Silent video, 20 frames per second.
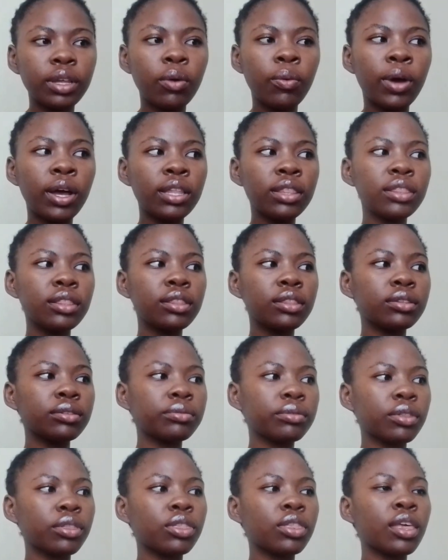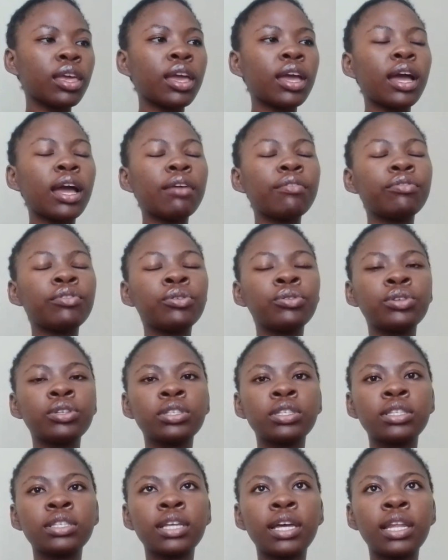one thing I've
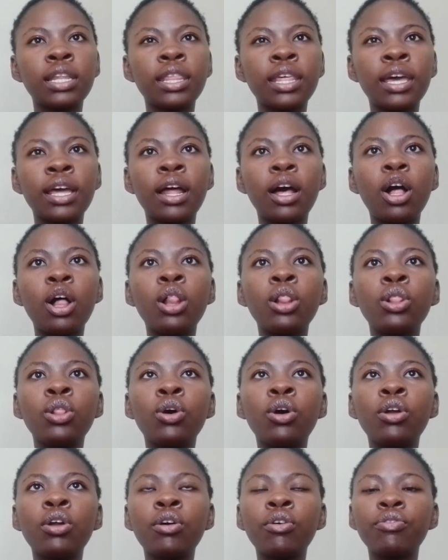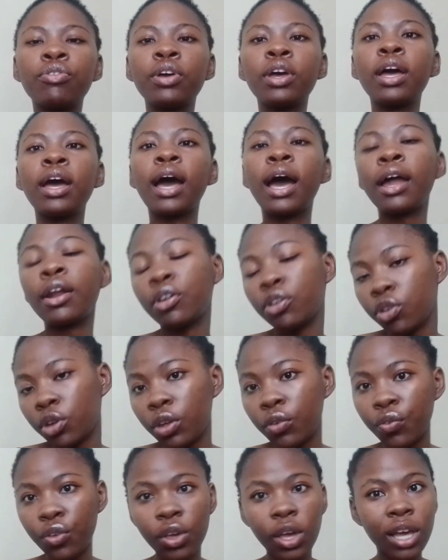noticed is that there are a lot of, I don't know
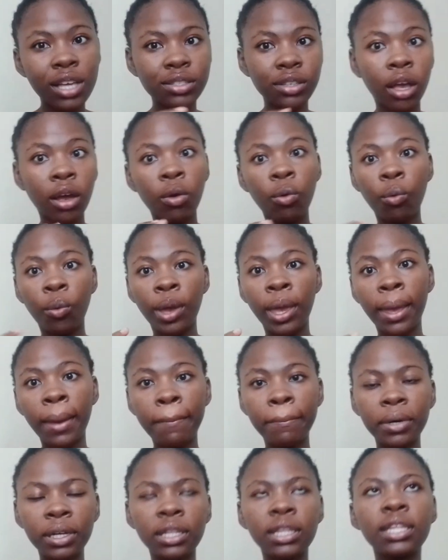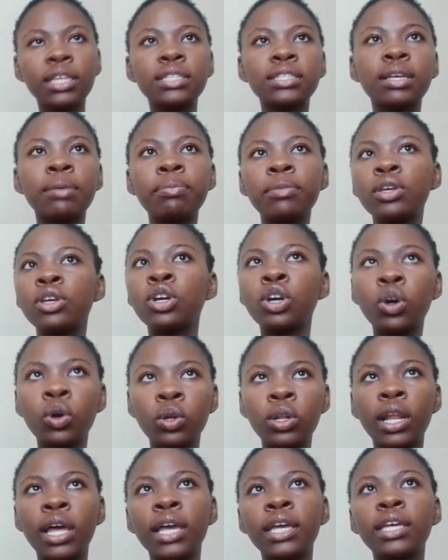if you guys are aware, but there's something
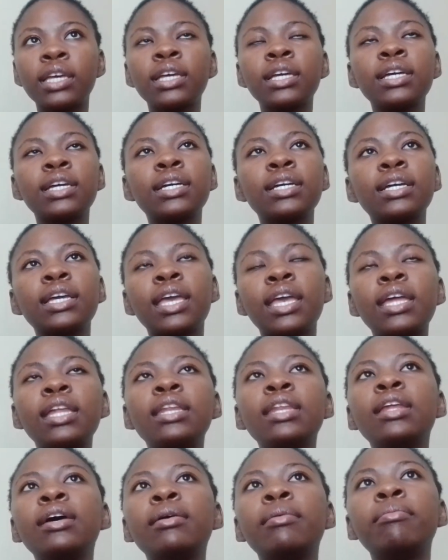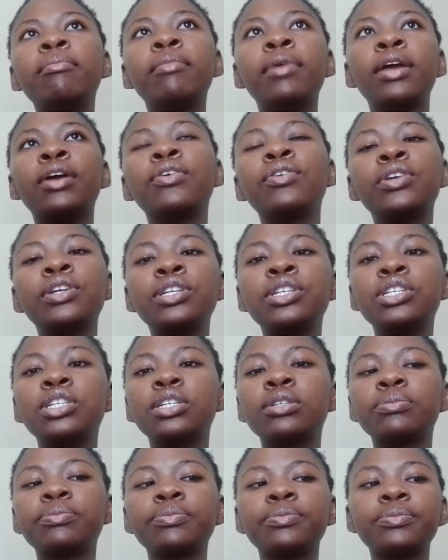called like kingdom
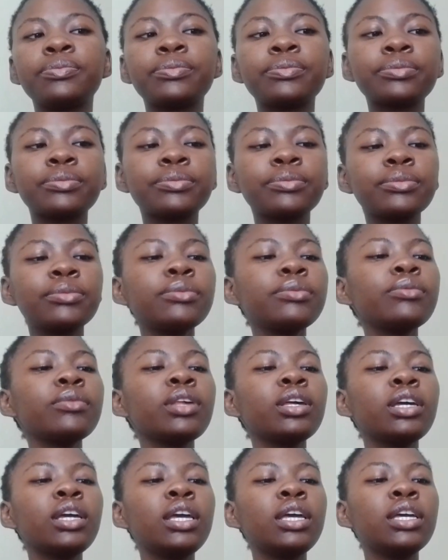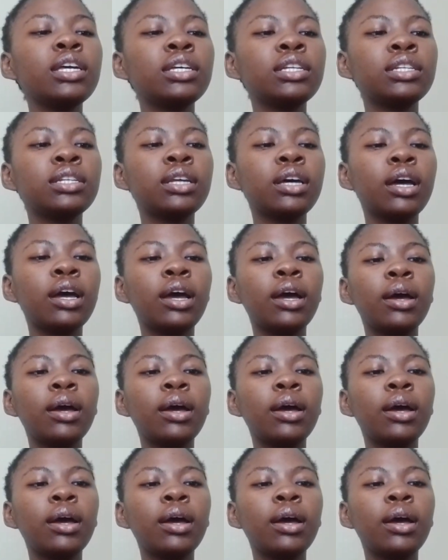marriage, and